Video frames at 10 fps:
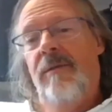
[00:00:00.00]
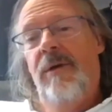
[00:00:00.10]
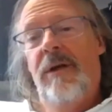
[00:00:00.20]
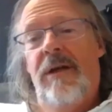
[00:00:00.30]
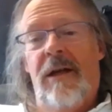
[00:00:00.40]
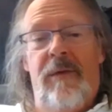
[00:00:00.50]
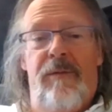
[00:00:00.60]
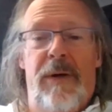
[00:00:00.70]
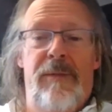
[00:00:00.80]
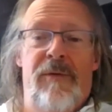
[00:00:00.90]
communicate
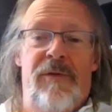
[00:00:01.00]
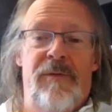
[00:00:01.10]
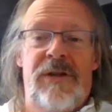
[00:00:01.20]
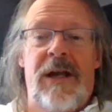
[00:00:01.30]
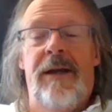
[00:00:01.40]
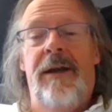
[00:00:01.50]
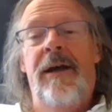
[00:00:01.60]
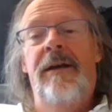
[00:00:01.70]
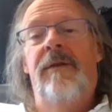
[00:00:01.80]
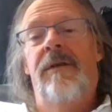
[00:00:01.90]
with people from
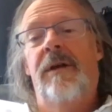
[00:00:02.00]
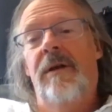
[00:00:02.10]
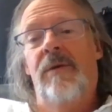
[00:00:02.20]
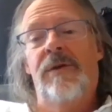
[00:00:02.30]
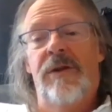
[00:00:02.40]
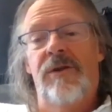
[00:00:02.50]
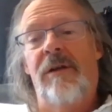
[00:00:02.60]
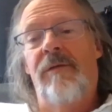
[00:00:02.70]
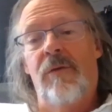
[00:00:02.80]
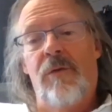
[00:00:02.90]
Scandinavia than it was to
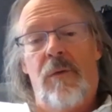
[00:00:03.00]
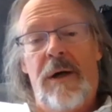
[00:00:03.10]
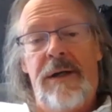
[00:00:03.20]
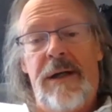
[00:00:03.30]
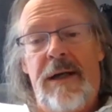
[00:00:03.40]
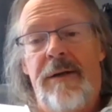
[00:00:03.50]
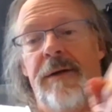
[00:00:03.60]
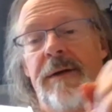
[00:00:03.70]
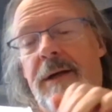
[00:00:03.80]
travel all the way down.